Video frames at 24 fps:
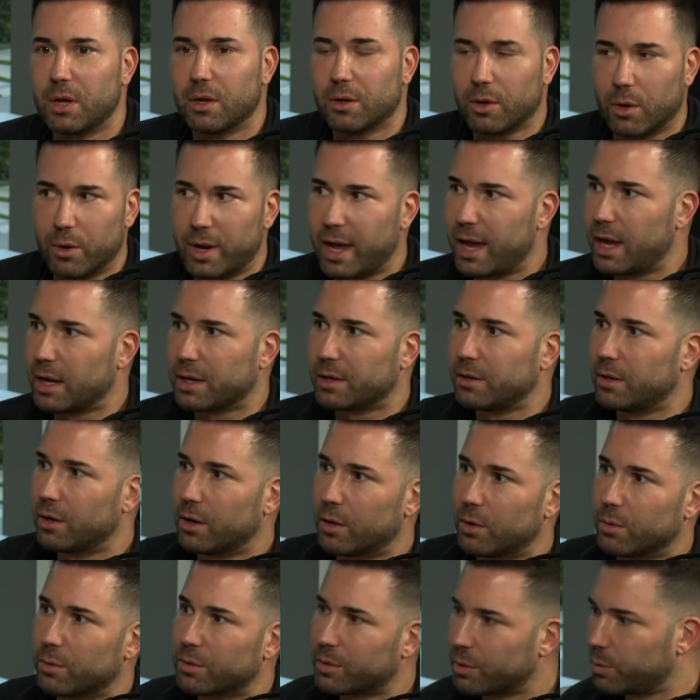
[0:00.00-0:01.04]
going, hey,
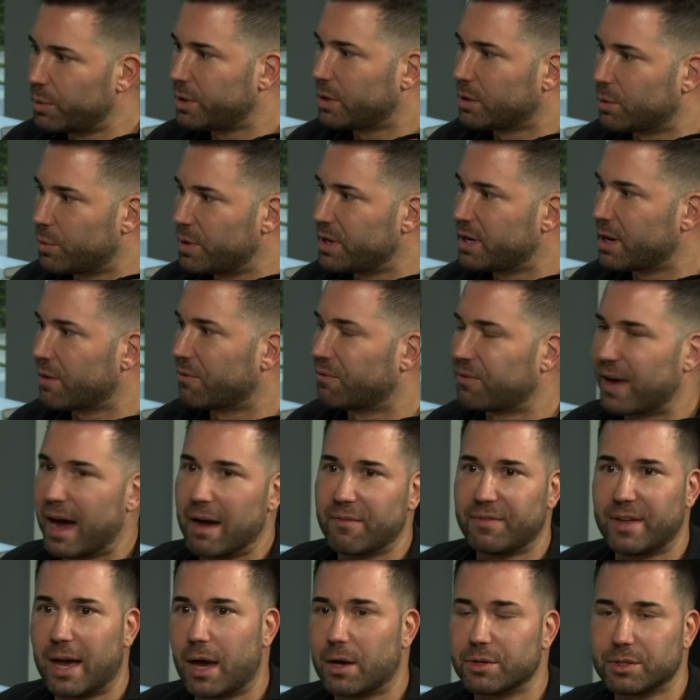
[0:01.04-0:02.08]
can we get
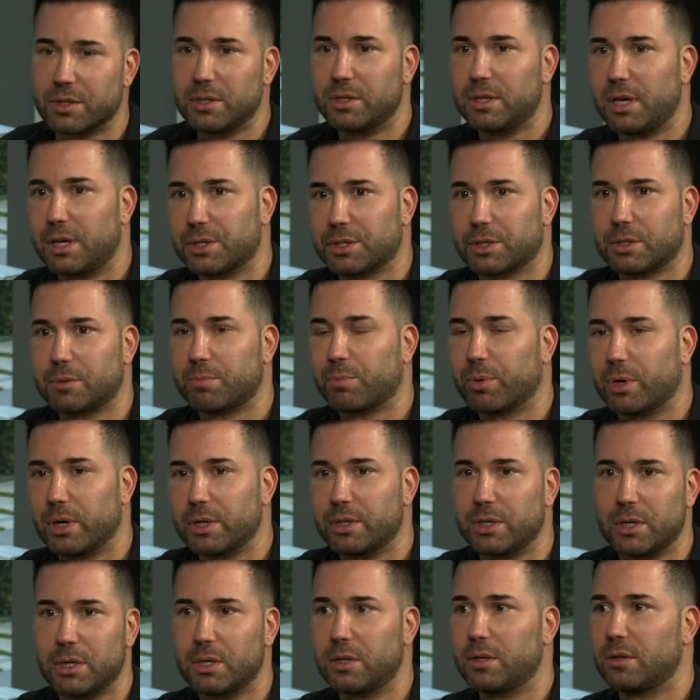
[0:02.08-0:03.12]
5,000 discs
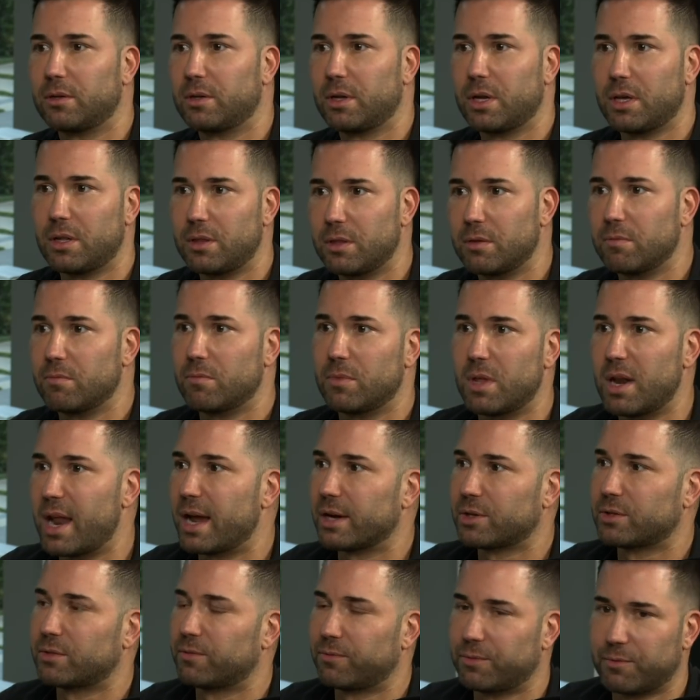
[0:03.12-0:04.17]
printed in the
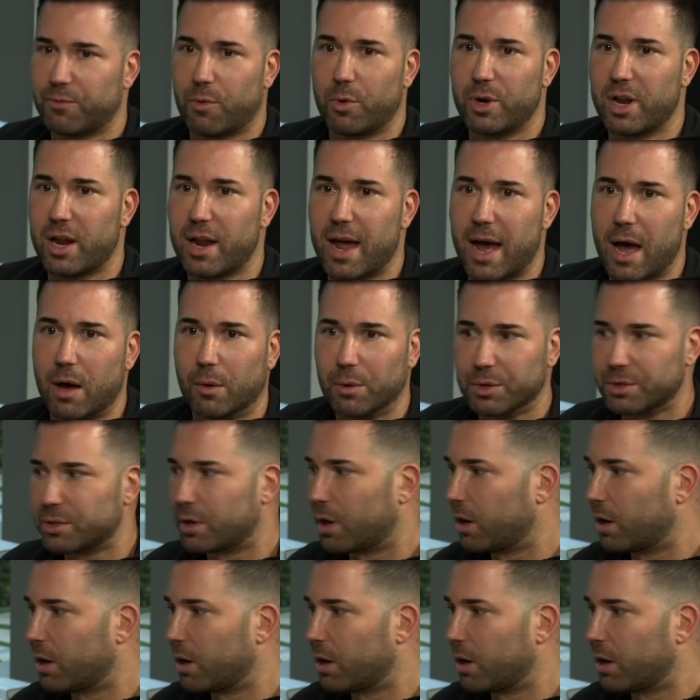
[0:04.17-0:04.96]
next 48 hours?